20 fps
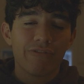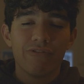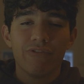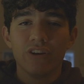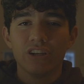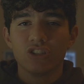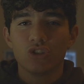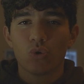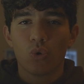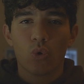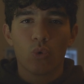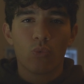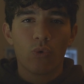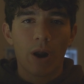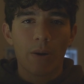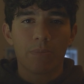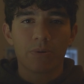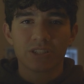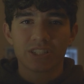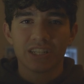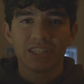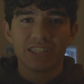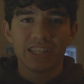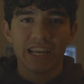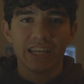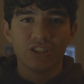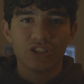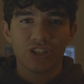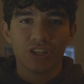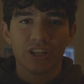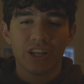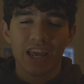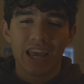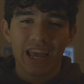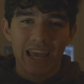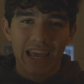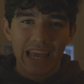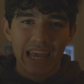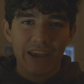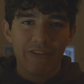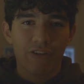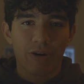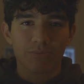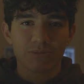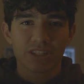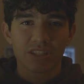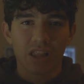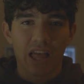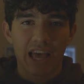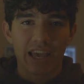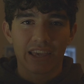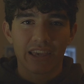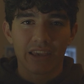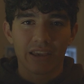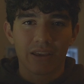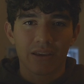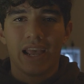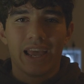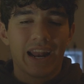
visual representation if I'm slacking.